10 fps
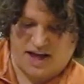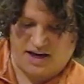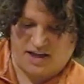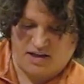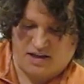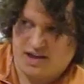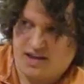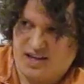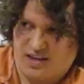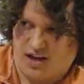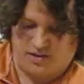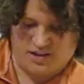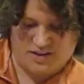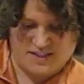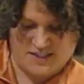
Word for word: kind of covering that